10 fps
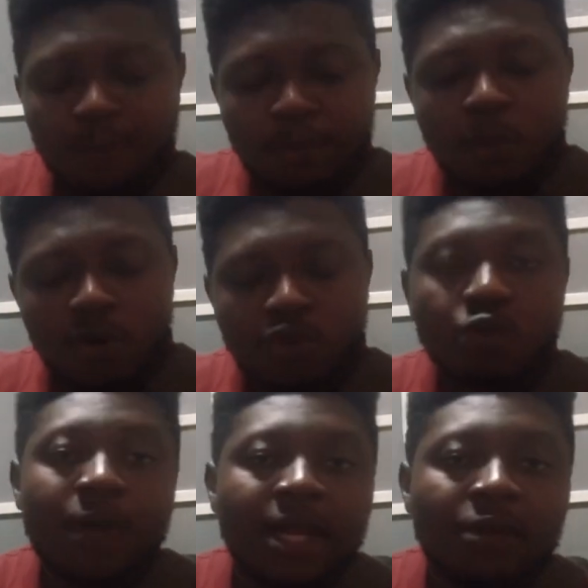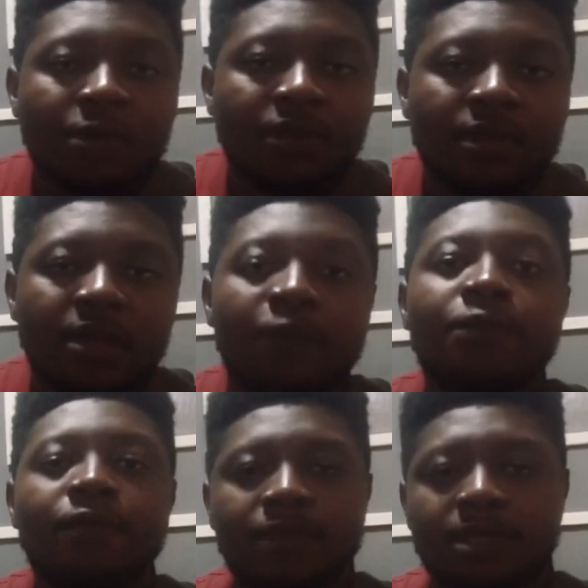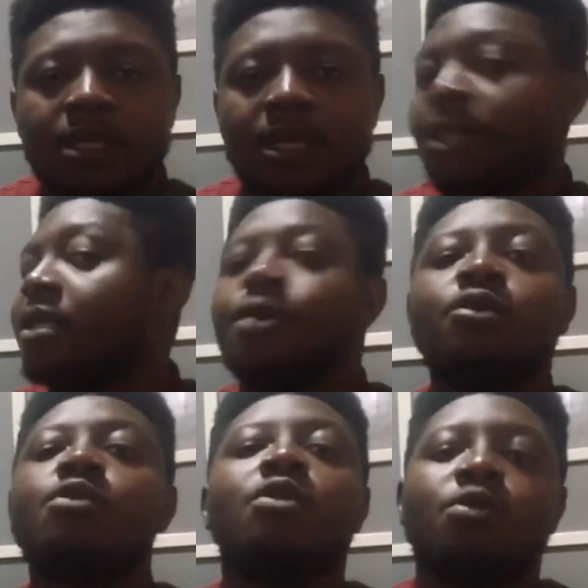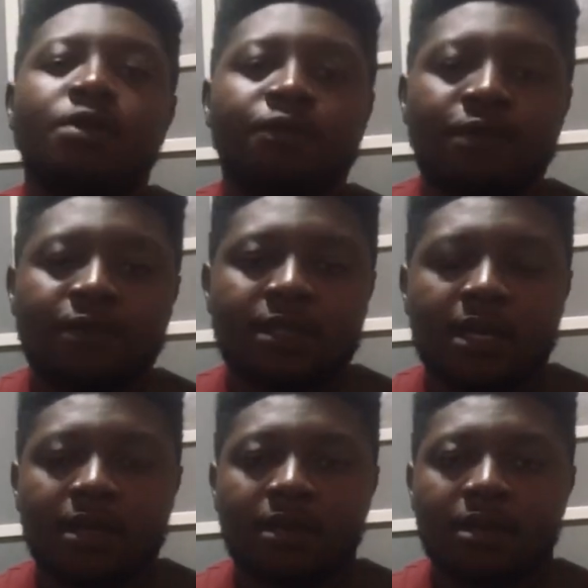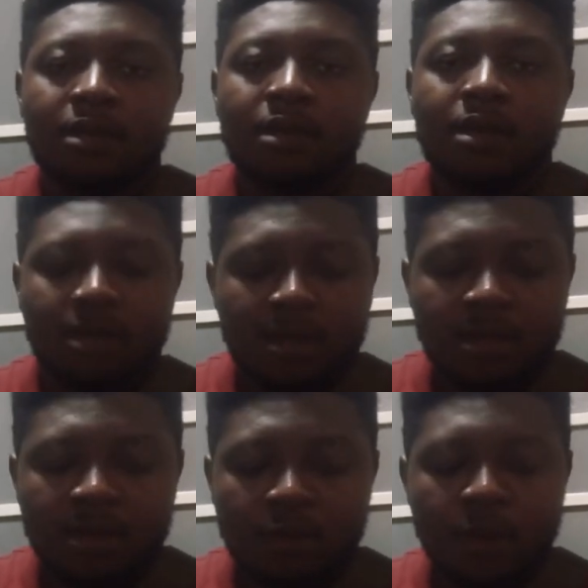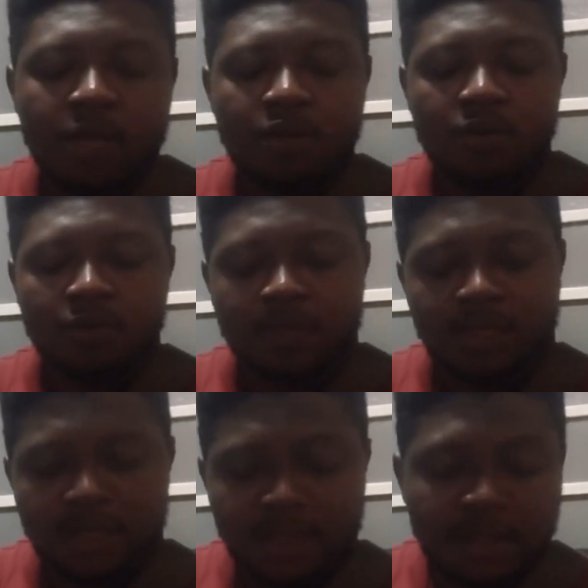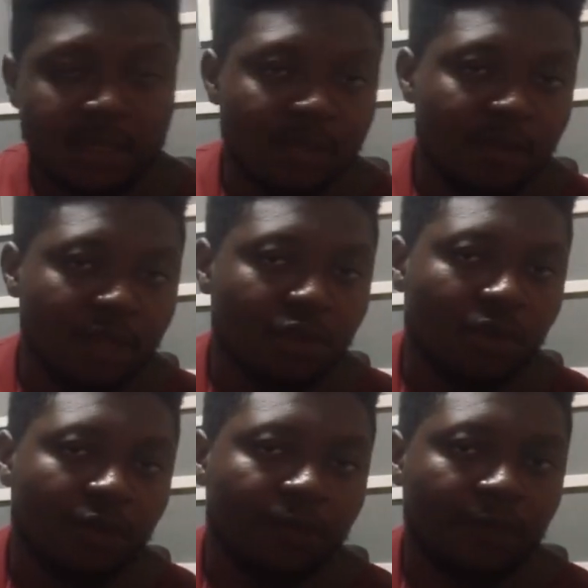works well with the 5th string. It can only work with the 5th string. This is C major on the 5th